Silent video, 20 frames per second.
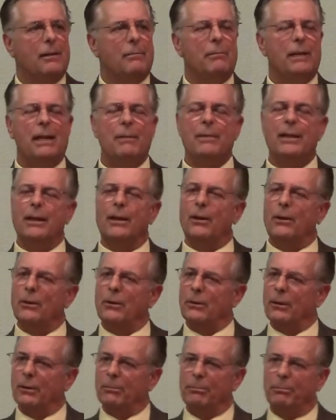maybe go
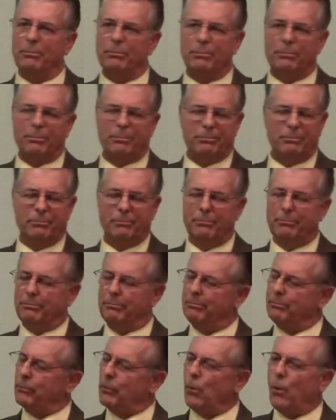to a
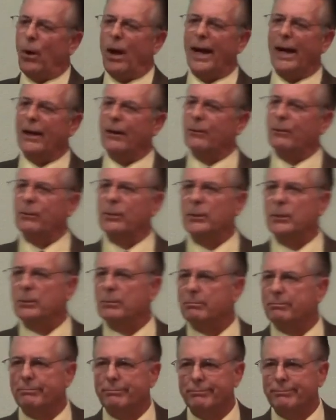quiet room,